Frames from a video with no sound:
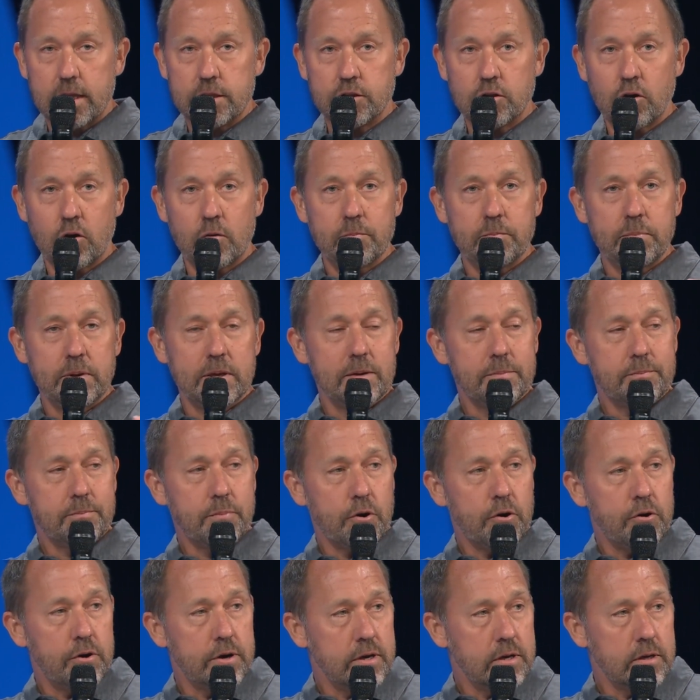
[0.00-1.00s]
don't be a
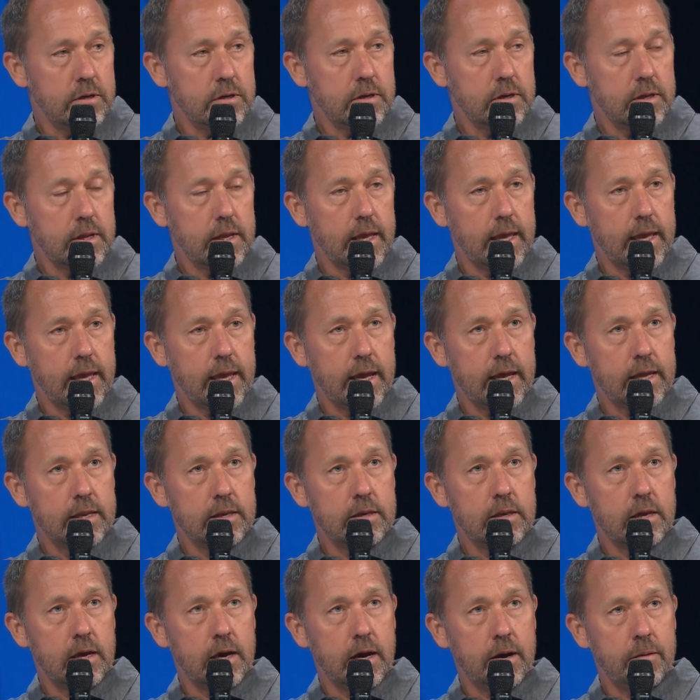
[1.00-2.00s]
burden,
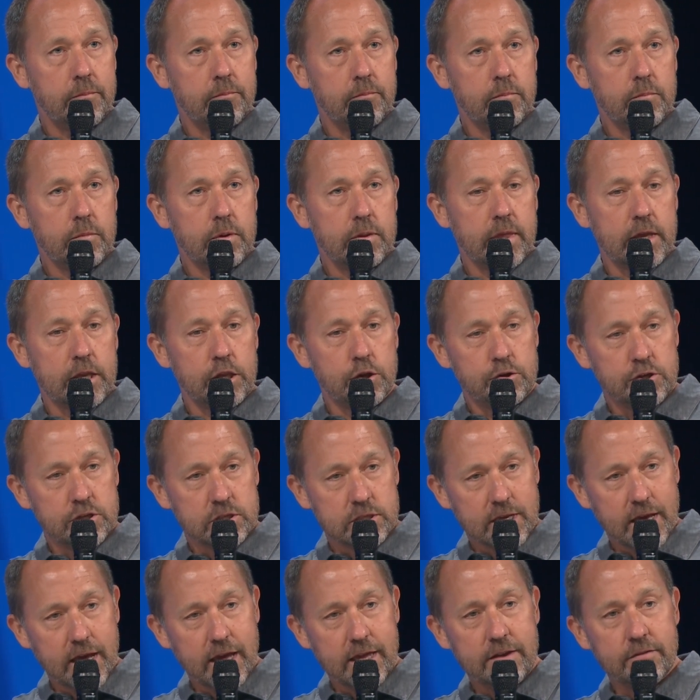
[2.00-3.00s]
and then you
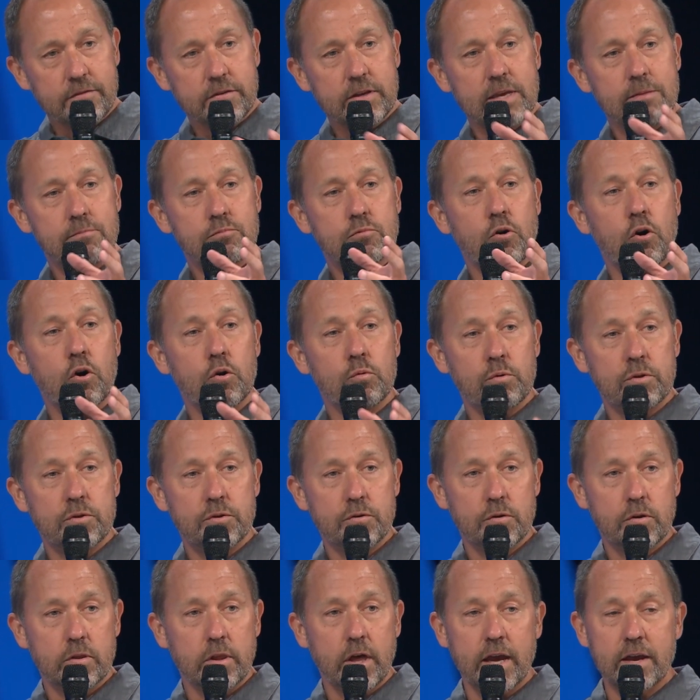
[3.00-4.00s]
just kind of keep going with
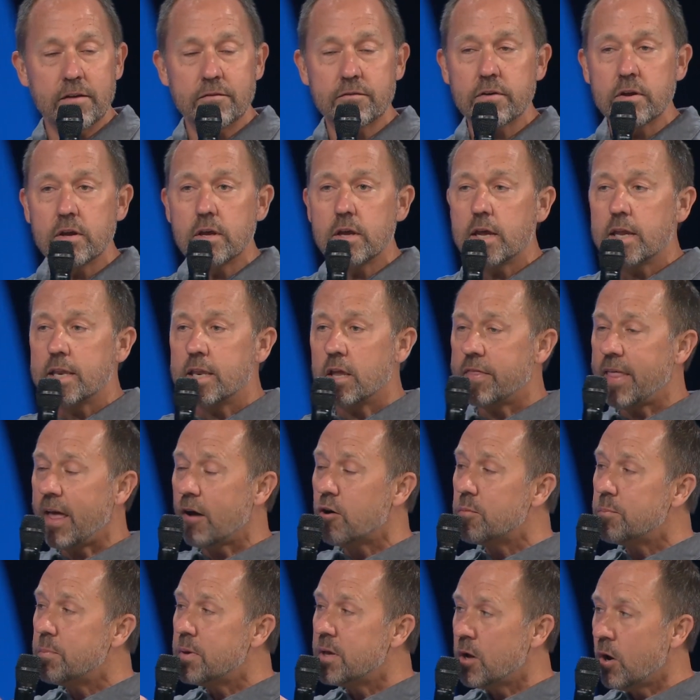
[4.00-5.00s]
your life. Now, that
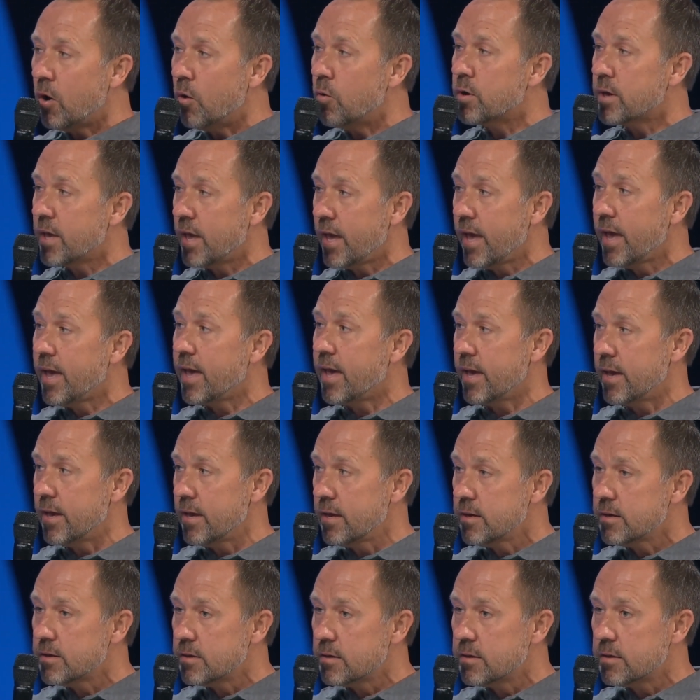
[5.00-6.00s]
would be
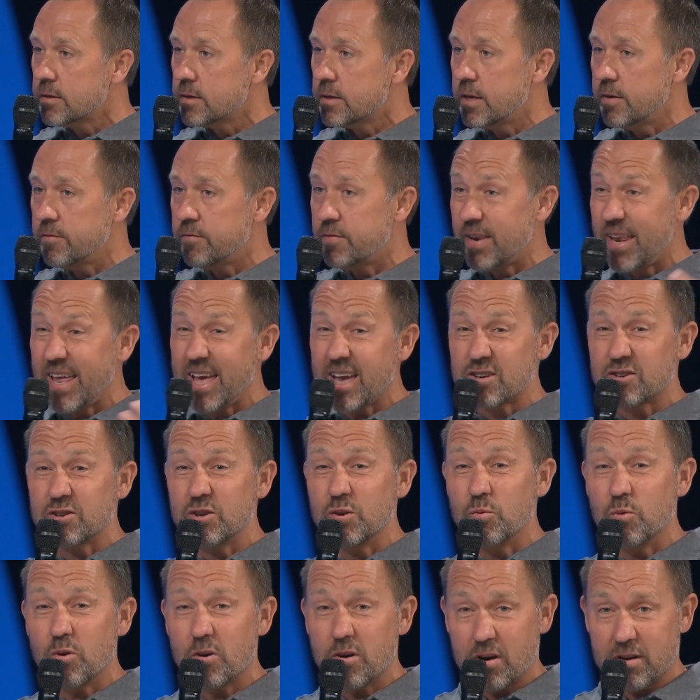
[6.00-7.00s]
okay if it
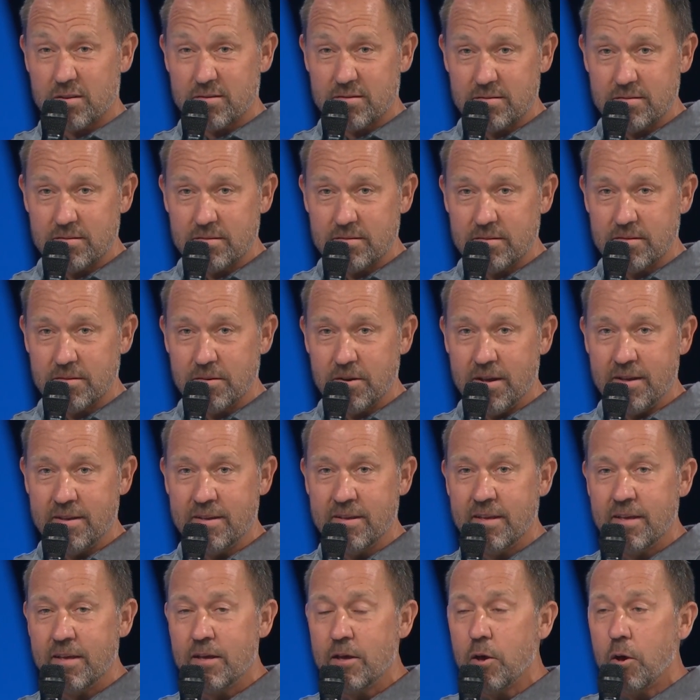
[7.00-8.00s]
actually worked,
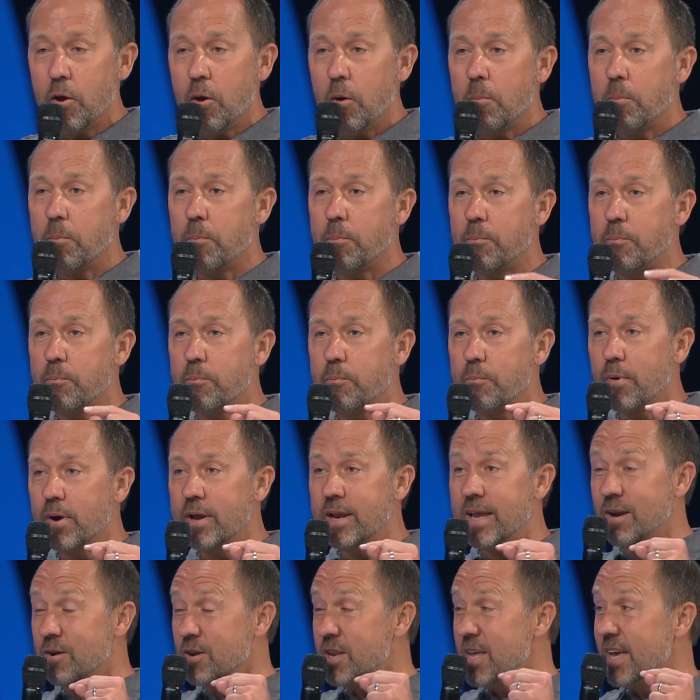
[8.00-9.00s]

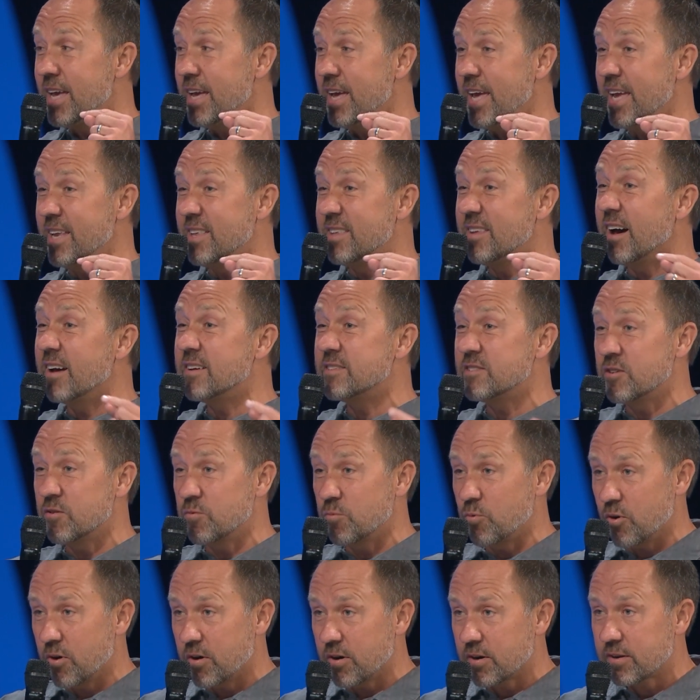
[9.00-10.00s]
but it doesn't
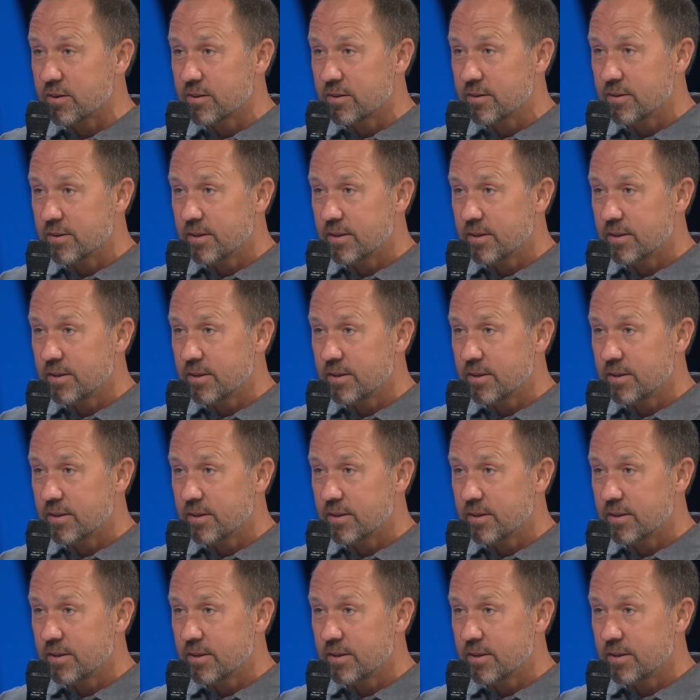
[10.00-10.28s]
work.